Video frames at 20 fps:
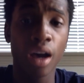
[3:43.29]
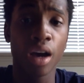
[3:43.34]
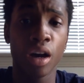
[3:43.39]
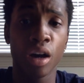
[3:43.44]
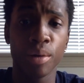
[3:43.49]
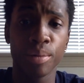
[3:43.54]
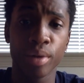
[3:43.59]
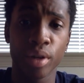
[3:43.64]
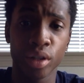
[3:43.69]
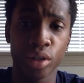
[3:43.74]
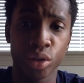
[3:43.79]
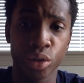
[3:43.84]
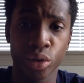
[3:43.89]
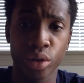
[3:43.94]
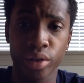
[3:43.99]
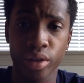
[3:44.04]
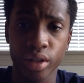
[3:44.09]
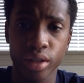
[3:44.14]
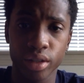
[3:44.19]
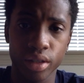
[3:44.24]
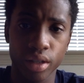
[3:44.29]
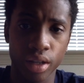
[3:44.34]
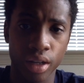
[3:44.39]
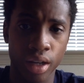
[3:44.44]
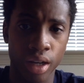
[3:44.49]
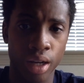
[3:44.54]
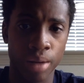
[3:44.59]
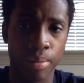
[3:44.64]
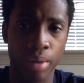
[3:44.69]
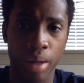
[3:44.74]
I hope you enjoyed this.
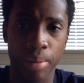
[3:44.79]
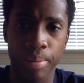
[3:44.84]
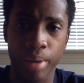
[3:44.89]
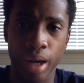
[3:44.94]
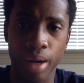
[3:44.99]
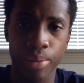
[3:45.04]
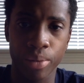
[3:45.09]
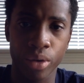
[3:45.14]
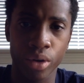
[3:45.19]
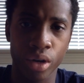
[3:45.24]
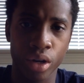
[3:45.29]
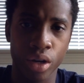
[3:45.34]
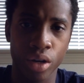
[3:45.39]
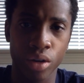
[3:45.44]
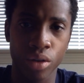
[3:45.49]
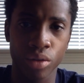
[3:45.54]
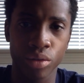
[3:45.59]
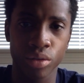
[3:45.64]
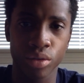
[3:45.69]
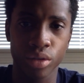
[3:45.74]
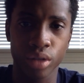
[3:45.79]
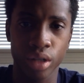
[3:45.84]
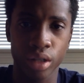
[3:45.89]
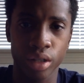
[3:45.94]
My paper goes